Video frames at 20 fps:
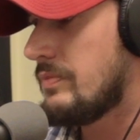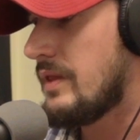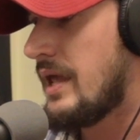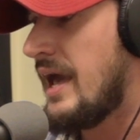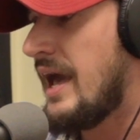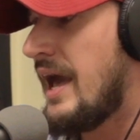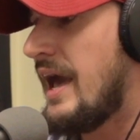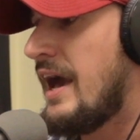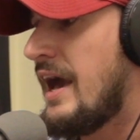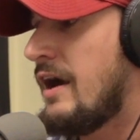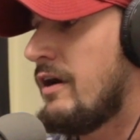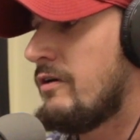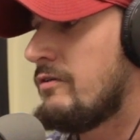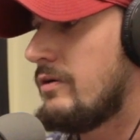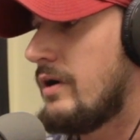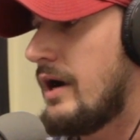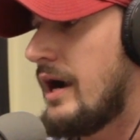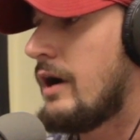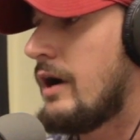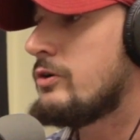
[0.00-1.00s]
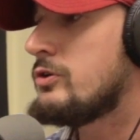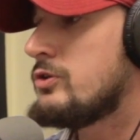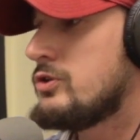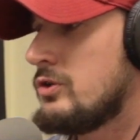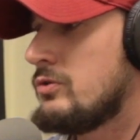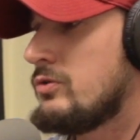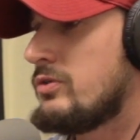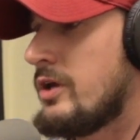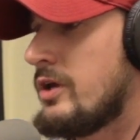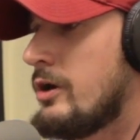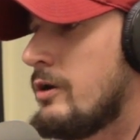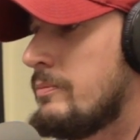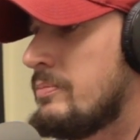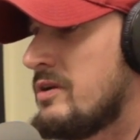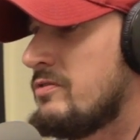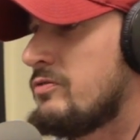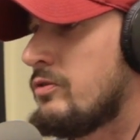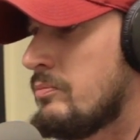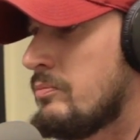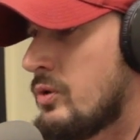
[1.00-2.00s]
do
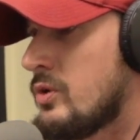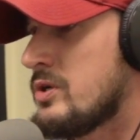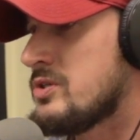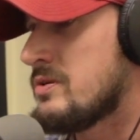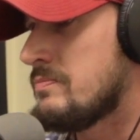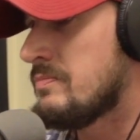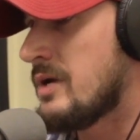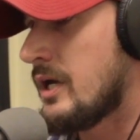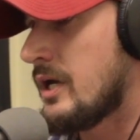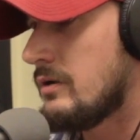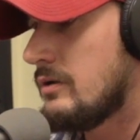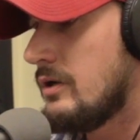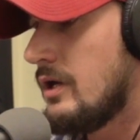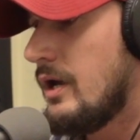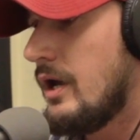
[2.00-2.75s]
therapy for boys and men,